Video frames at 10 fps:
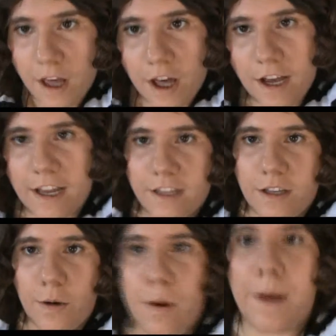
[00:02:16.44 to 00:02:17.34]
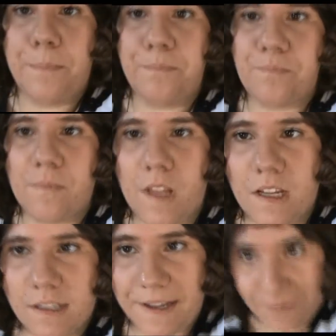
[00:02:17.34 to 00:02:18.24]
Okay, so
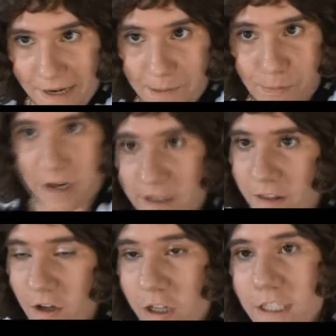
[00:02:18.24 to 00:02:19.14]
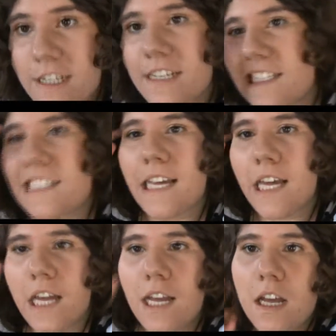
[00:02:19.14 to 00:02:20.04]
it's now an ad break at the Oscars.
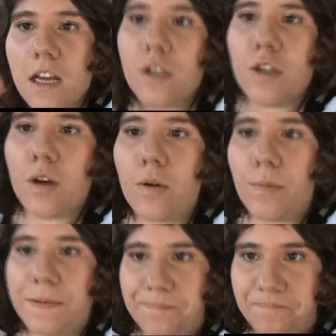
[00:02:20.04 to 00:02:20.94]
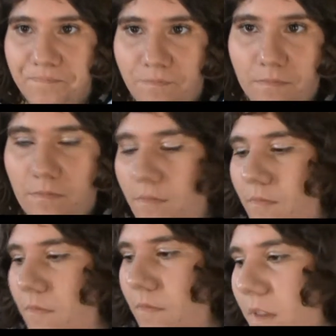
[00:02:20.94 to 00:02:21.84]
So
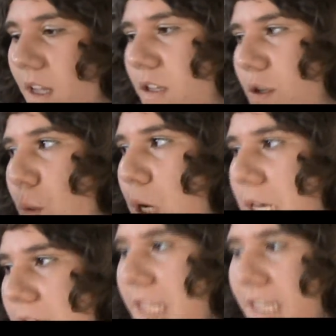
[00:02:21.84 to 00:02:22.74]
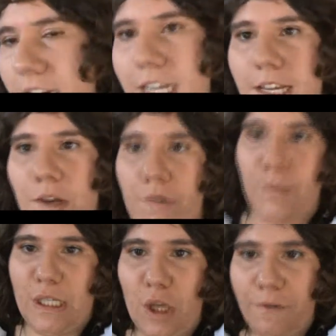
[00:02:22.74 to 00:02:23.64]
from what I think
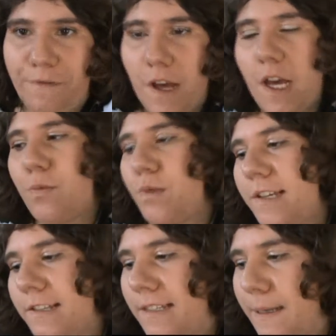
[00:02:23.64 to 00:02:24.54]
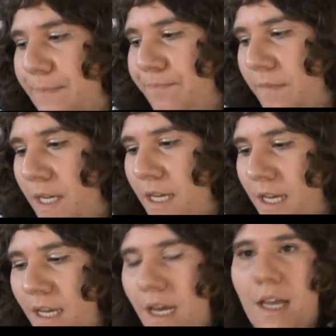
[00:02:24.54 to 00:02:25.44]
so far is I
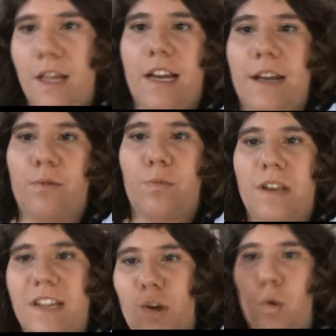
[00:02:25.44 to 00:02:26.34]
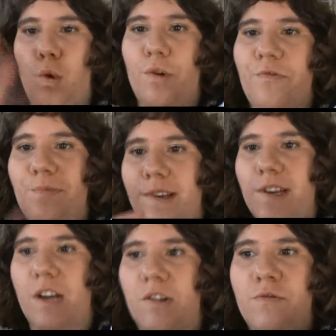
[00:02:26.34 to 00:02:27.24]
like how we went in order of
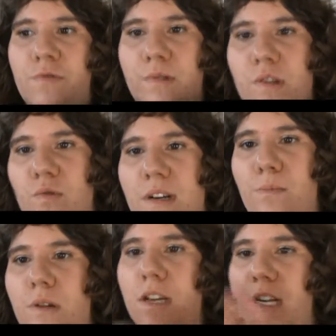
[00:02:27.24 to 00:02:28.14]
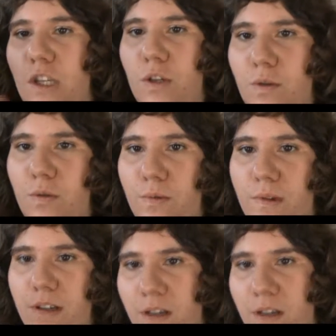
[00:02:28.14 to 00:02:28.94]
production from screenplay to